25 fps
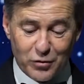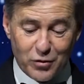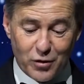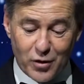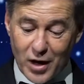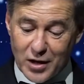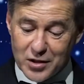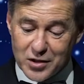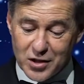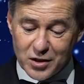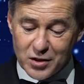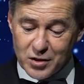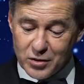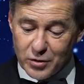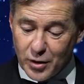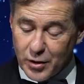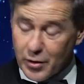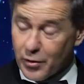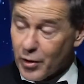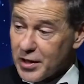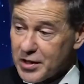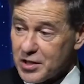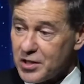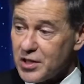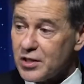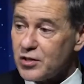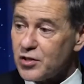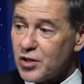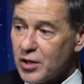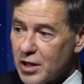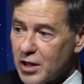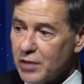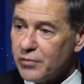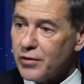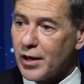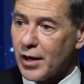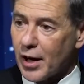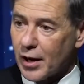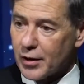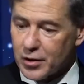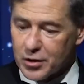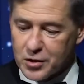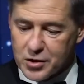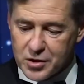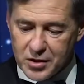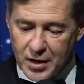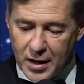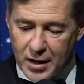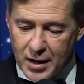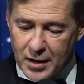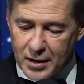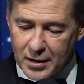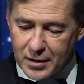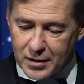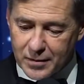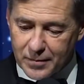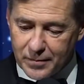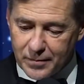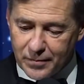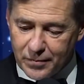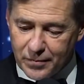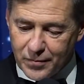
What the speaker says: for us as literates to even understand.